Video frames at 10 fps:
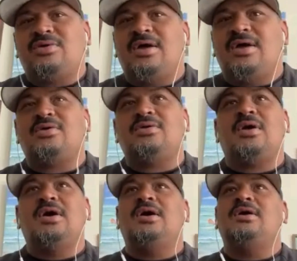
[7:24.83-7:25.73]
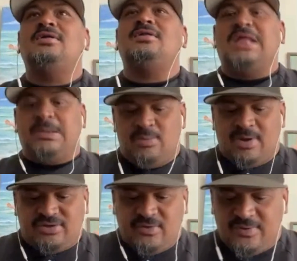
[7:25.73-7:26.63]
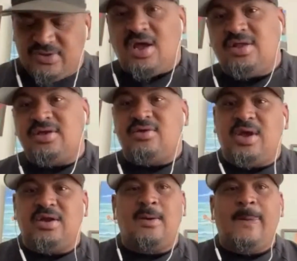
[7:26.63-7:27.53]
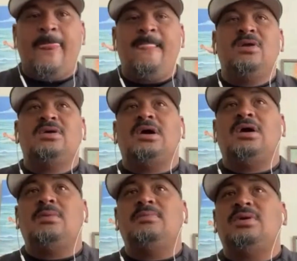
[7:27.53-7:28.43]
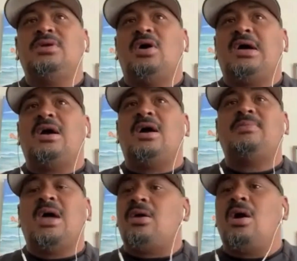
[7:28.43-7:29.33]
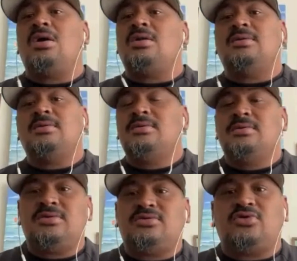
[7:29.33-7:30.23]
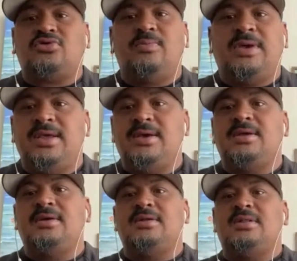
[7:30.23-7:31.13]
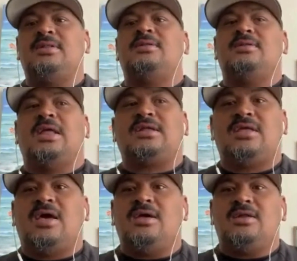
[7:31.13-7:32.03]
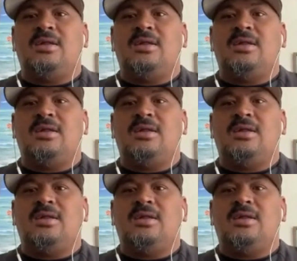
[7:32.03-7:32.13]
don't label myself as a content creator. I'm not on social media like that.